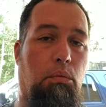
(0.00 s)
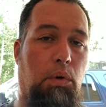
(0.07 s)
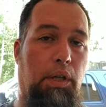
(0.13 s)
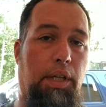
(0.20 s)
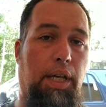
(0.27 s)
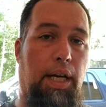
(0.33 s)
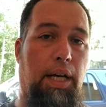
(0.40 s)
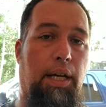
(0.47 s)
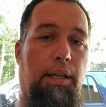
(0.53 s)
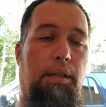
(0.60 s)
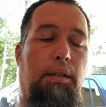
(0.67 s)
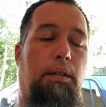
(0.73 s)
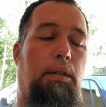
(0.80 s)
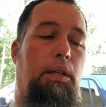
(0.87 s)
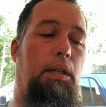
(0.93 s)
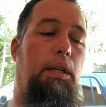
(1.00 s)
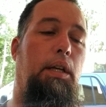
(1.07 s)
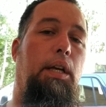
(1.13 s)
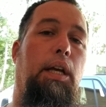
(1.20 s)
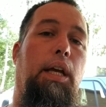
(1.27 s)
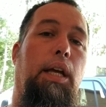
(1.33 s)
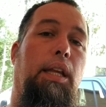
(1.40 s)
we got.
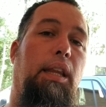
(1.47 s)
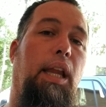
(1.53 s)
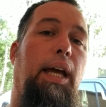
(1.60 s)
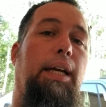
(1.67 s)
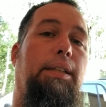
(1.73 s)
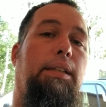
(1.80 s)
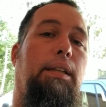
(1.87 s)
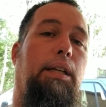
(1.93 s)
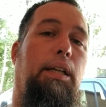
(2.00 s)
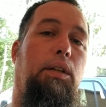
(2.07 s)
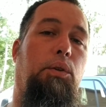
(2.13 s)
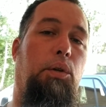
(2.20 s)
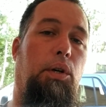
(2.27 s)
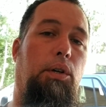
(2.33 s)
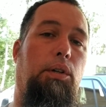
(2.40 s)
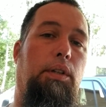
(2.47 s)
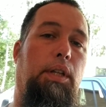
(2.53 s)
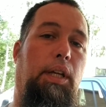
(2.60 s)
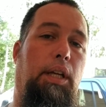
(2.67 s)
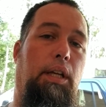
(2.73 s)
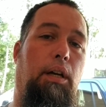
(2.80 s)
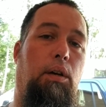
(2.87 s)
And lastly, you heard
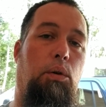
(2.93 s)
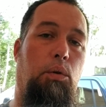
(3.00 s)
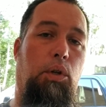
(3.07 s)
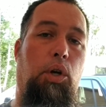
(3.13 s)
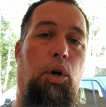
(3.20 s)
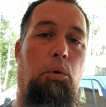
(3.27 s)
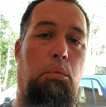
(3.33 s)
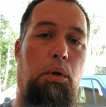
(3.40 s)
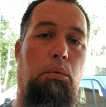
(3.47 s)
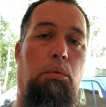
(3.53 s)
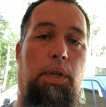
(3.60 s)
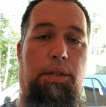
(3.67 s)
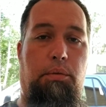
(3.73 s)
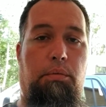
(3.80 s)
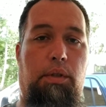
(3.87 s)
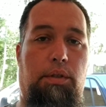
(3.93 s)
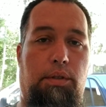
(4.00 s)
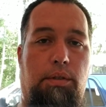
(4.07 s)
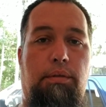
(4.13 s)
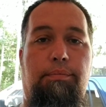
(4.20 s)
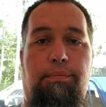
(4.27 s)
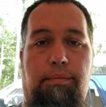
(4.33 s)
the old Cobra, which
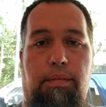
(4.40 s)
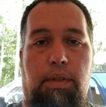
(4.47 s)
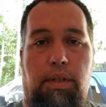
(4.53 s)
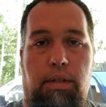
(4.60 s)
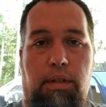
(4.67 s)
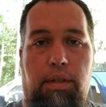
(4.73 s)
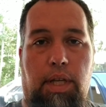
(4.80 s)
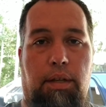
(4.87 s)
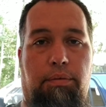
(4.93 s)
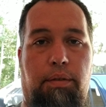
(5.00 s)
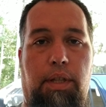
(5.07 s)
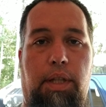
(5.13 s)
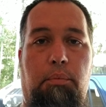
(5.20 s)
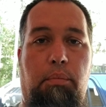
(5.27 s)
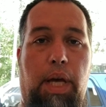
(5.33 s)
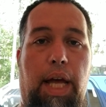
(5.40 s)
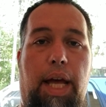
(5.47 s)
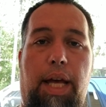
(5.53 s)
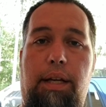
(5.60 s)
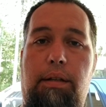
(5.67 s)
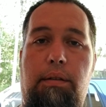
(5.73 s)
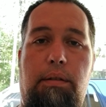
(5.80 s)
was definitely
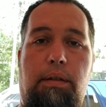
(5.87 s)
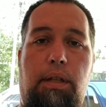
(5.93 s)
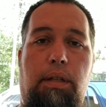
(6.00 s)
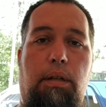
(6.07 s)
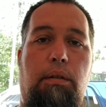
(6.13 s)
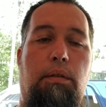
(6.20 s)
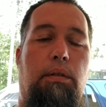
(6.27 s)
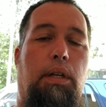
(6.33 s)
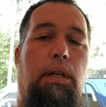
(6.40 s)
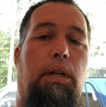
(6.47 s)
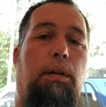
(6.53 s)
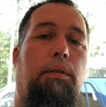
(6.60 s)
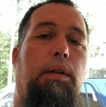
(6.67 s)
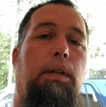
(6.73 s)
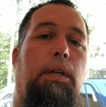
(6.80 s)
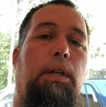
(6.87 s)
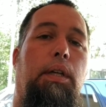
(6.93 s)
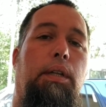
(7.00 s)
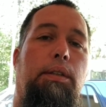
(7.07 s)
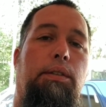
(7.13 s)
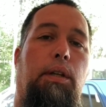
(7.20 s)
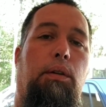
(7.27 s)
bad, you know. Uh,
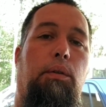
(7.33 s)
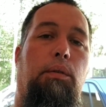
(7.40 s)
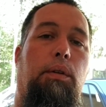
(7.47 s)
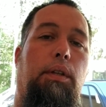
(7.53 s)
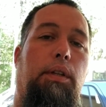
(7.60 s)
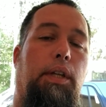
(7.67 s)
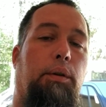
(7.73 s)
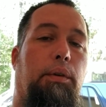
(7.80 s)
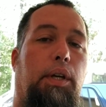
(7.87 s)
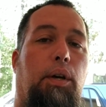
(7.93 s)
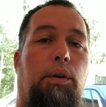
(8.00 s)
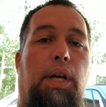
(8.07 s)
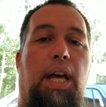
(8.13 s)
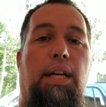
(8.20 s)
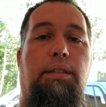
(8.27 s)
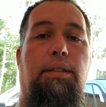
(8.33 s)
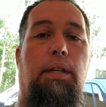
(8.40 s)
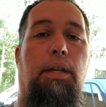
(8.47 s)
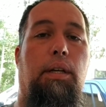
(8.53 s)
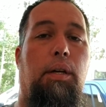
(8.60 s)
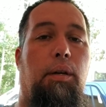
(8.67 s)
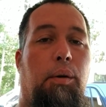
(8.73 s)
so there we go, guys
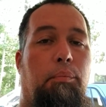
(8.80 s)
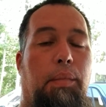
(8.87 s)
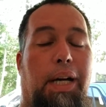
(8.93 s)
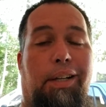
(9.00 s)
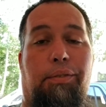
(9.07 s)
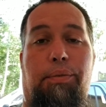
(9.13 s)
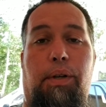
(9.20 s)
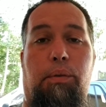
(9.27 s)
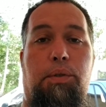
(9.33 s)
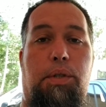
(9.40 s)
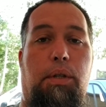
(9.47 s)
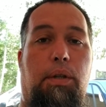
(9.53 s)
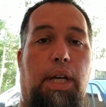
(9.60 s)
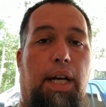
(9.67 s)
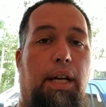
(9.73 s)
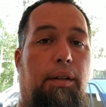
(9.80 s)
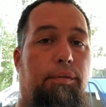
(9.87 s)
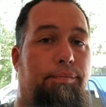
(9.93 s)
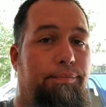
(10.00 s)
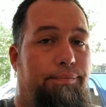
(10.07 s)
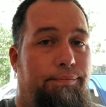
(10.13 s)
microphone shootout.